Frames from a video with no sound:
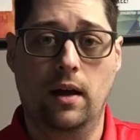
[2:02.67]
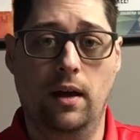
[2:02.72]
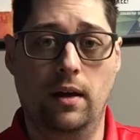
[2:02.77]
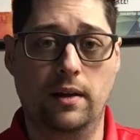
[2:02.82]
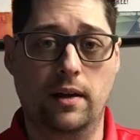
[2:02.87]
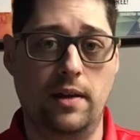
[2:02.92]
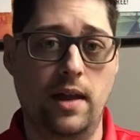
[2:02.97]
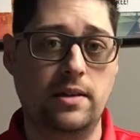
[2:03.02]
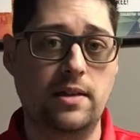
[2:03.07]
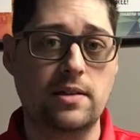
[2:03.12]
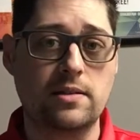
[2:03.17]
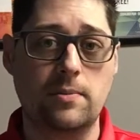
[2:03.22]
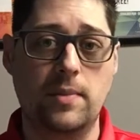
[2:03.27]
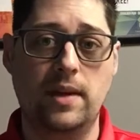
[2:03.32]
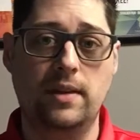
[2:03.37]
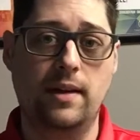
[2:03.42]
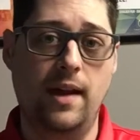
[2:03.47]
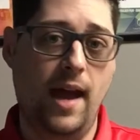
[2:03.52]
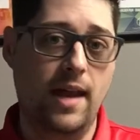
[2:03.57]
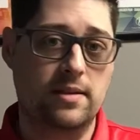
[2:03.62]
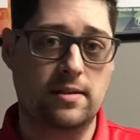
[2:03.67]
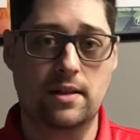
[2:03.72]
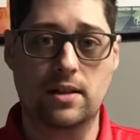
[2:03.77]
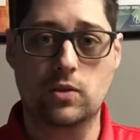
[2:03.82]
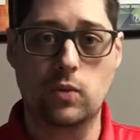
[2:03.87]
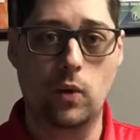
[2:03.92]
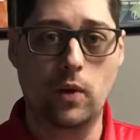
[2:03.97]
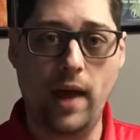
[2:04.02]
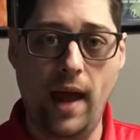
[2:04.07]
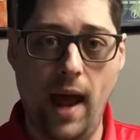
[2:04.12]
Now that doesn't mean that
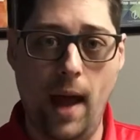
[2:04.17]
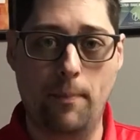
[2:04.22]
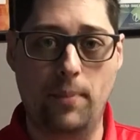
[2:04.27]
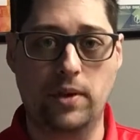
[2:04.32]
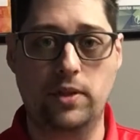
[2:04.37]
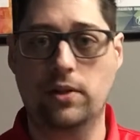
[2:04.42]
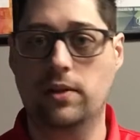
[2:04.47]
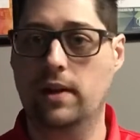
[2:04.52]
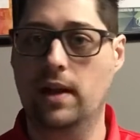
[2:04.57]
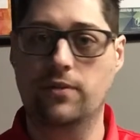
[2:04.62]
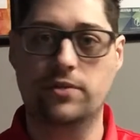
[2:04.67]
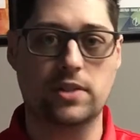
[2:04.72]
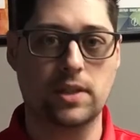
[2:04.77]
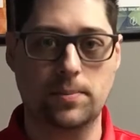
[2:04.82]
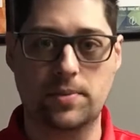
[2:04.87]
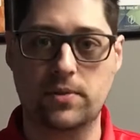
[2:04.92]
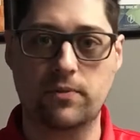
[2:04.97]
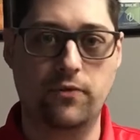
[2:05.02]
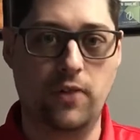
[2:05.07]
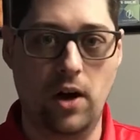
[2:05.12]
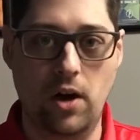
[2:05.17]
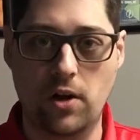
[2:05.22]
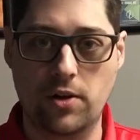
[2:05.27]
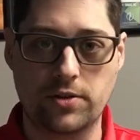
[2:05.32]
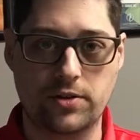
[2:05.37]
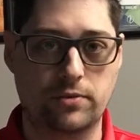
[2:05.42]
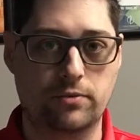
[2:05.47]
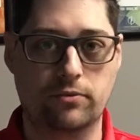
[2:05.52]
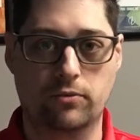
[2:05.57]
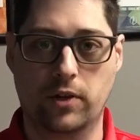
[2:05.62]
accidents won't happen. You can have slips and
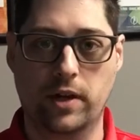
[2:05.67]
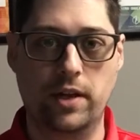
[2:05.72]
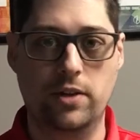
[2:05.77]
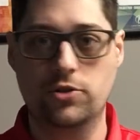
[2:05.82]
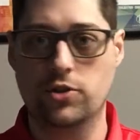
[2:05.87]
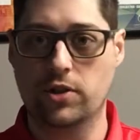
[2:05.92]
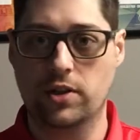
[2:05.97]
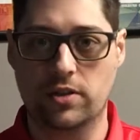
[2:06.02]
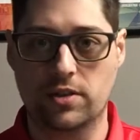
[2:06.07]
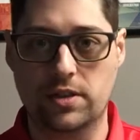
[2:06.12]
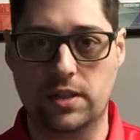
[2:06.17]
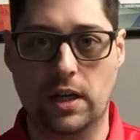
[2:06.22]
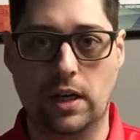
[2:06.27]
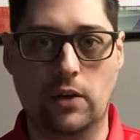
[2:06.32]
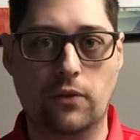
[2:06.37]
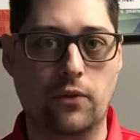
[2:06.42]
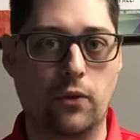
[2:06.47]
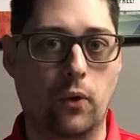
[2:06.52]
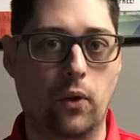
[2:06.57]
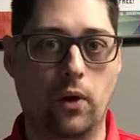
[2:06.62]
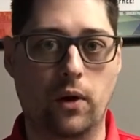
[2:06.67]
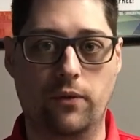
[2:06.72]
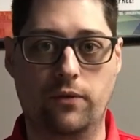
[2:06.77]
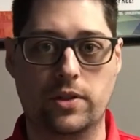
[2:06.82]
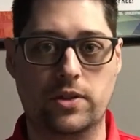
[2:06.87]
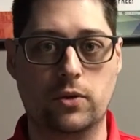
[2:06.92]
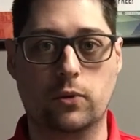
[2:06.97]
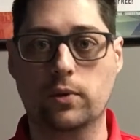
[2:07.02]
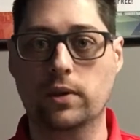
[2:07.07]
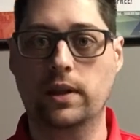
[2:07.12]
falls and re-injure yourself, or if
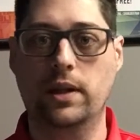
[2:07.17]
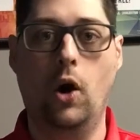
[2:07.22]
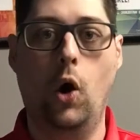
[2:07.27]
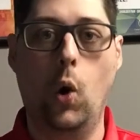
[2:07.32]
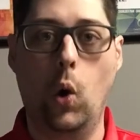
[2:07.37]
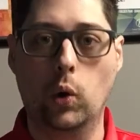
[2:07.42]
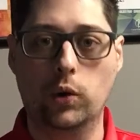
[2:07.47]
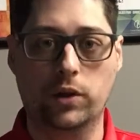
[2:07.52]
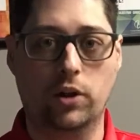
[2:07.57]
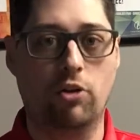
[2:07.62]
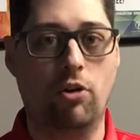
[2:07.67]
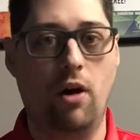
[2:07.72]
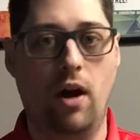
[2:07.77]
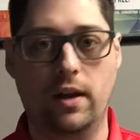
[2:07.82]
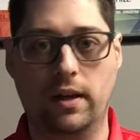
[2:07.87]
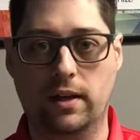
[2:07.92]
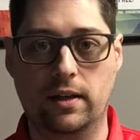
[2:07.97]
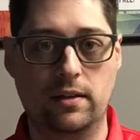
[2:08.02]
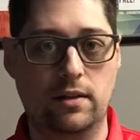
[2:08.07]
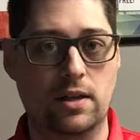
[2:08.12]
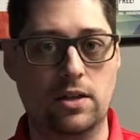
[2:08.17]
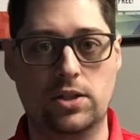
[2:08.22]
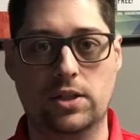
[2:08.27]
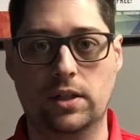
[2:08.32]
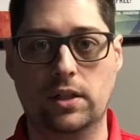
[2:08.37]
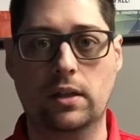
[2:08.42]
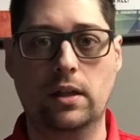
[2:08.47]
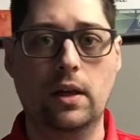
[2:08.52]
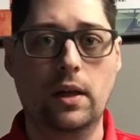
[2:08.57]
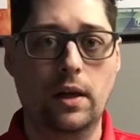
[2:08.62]
it's a really old and chronic
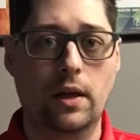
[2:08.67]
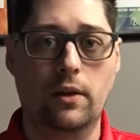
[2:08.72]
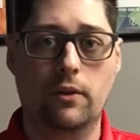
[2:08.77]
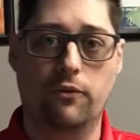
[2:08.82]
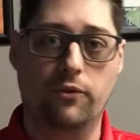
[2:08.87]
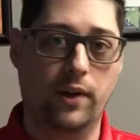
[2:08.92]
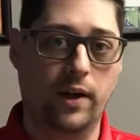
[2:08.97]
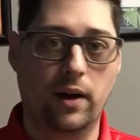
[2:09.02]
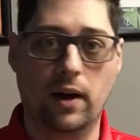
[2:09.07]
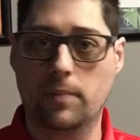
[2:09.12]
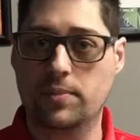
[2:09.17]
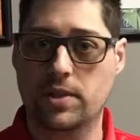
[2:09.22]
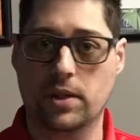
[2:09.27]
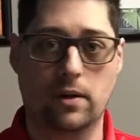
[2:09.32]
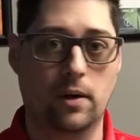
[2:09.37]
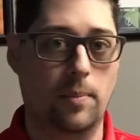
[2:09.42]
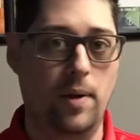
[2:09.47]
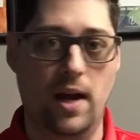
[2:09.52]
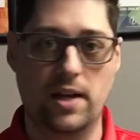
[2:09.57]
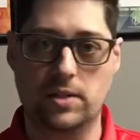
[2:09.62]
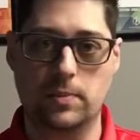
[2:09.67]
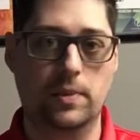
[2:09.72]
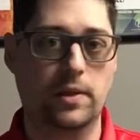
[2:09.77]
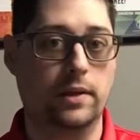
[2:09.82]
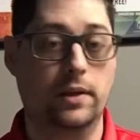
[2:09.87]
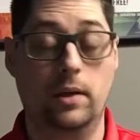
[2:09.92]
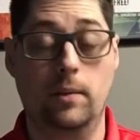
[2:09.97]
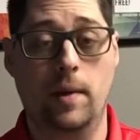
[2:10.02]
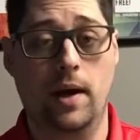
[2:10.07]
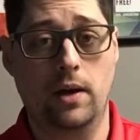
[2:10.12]
condition, flare-ups are a
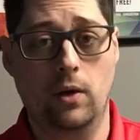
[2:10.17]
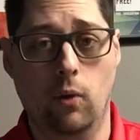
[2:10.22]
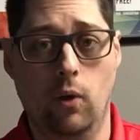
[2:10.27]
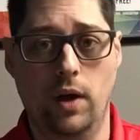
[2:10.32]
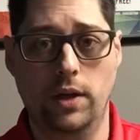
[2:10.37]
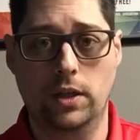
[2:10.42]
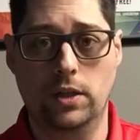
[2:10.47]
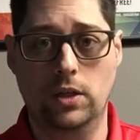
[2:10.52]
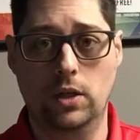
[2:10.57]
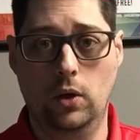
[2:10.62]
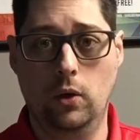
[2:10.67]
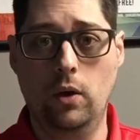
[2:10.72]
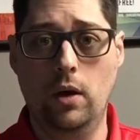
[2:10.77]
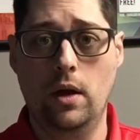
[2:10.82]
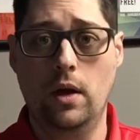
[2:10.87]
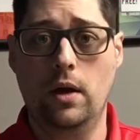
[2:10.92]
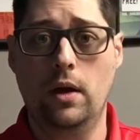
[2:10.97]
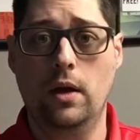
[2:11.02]
possibility no matter what you do.